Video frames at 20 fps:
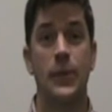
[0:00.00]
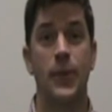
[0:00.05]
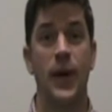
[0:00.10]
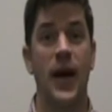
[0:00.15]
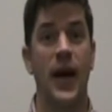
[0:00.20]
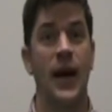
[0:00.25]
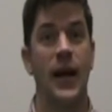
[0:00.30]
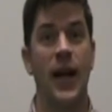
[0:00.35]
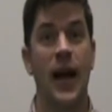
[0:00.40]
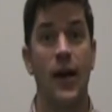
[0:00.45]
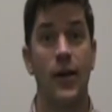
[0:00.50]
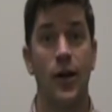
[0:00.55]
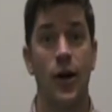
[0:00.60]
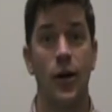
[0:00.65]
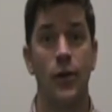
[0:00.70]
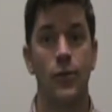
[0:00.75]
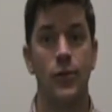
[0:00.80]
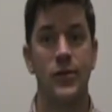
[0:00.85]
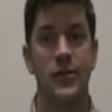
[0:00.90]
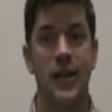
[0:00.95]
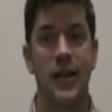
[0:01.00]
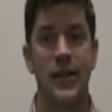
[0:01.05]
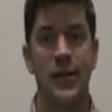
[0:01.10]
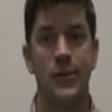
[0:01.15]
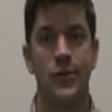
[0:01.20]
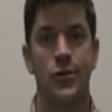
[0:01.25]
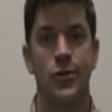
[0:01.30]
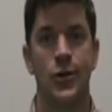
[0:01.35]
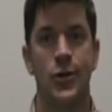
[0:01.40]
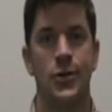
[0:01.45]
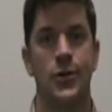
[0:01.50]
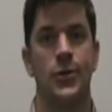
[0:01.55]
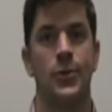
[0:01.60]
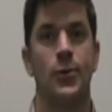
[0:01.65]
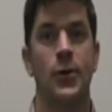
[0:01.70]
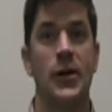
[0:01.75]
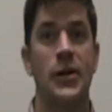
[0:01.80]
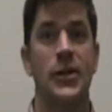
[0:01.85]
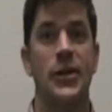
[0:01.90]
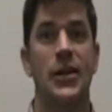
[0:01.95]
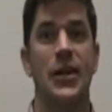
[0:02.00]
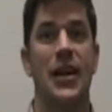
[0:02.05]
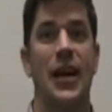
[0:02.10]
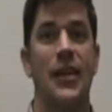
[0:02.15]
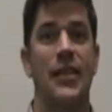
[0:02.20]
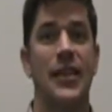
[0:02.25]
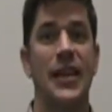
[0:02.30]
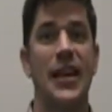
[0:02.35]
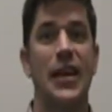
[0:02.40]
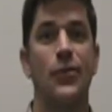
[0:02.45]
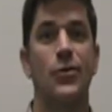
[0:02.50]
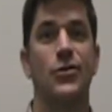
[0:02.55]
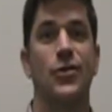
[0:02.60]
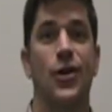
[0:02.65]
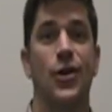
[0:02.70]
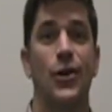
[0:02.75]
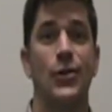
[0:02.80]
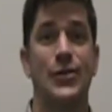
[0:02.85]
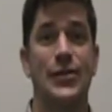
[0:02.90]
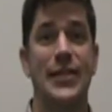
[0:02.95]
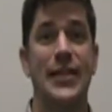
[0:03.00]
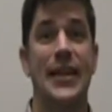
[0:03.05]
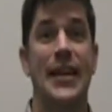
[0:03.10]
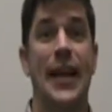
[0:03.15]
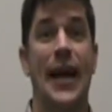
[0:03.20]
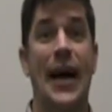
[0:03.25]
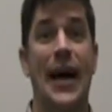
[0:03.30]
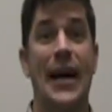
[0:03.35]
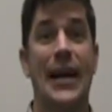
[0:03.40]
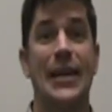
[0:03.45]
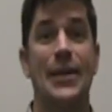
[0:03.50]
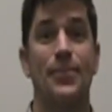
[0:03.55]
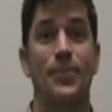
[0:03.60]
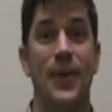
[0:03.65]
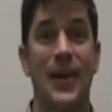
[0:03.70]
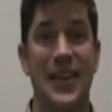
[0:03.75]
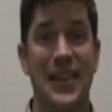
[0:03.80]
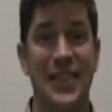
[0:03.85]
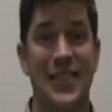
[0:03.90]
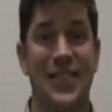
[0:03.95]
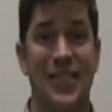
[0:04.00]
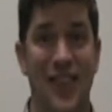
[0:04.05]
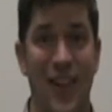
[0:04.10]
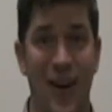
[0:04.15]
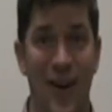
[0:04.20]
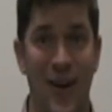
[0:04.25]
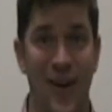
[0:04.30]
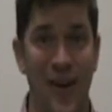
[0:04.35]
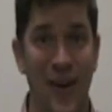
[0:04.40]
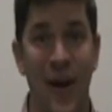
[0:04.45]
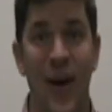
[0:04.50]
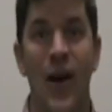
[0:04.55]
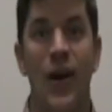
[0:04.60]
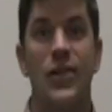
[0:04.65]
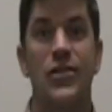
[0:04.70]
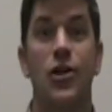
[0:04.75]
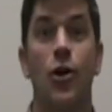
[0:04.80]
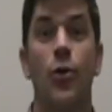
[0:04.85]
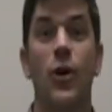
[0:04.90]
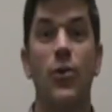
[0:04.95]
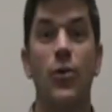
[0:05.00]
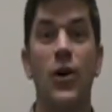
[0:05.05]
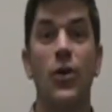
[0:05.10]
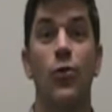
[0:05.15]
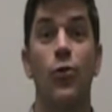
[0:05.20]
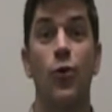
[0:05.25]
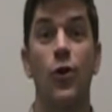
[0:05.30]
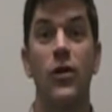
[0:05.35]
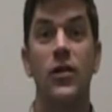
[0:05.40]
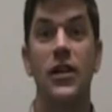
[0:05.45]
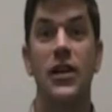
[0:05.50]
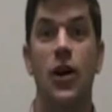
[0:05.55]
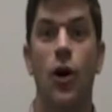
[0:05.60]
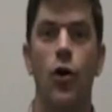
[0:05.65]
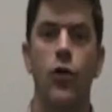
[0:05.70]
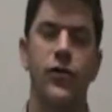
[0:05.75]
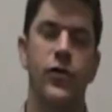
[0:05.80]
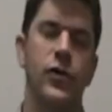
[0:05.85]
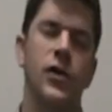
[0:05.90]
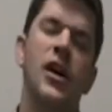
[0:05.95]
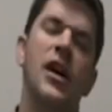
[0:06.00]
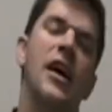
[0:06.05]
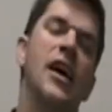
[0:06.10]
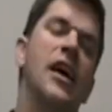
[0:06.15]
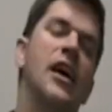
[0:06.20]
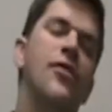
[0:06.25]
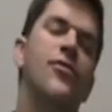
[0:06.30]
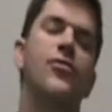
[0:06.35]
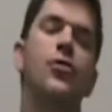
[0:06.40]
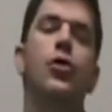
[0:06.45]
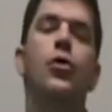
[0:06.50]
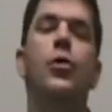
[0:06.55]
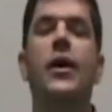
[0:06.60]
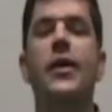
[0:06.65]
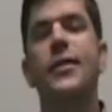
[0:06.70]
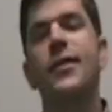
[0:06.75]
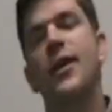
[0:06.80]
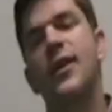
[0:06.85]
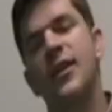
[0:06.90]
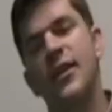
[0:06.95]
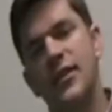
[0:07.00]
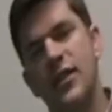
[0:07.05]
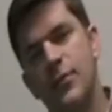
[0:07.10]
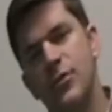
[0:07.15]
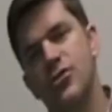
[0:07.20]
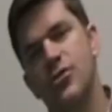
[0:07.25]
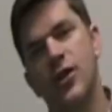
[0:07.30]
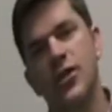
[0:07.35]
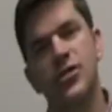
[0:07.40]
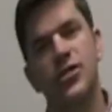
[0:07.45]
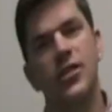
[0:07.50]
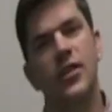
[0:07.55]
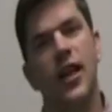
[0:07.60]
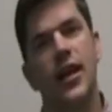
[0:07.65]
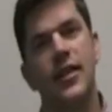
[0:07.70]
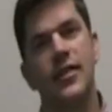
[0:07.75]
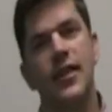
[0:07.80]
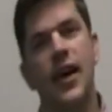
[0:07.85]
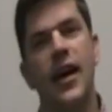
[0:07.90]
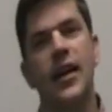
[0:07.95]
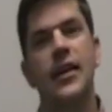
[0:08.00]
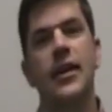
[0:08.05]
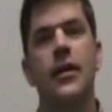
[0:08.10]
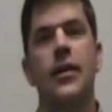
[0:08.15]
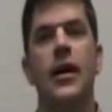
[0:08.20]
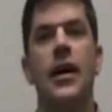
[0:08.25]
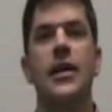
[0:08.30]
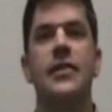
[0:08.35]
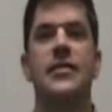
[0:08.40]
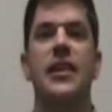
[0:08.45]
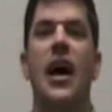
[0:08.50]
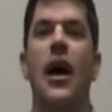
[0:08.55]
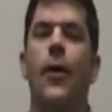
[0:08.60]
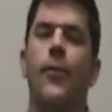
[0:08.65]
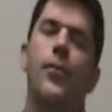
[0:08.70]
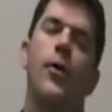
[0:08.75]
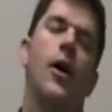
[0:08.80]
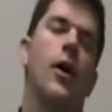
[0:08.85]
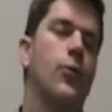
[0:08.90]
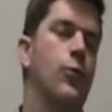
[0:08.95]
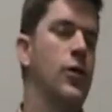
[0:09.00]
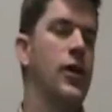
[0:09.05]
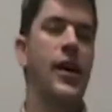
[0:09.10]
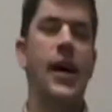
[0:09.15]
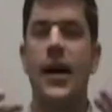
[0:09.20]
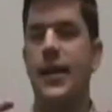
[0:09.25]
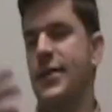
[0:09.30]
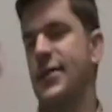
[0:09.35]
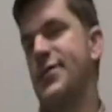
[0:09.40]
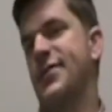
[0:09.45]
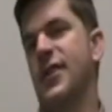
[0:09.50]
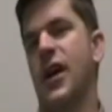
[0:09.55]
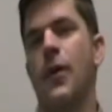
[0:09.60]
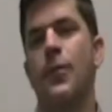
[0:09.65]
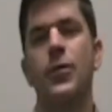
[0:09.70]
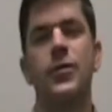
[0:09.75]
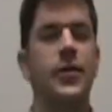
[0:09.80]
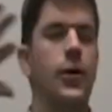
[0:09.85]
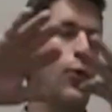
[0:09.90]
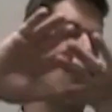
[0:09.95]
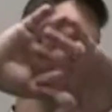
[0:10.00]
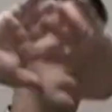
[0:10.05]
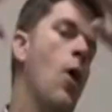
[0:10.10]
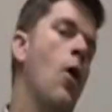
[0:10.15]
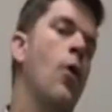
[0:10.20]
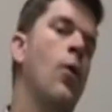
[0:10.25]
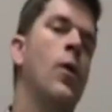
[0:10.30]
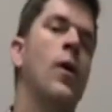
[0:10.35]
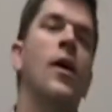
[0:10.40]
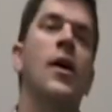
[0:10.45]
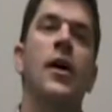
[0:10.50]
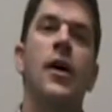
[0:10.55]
bad. How long was that demonstration? Well, I think it was close to 9 minutes long. So we went really over. If you had done a demonstration like that in class, I probably would have had to stop you. Say, whoa,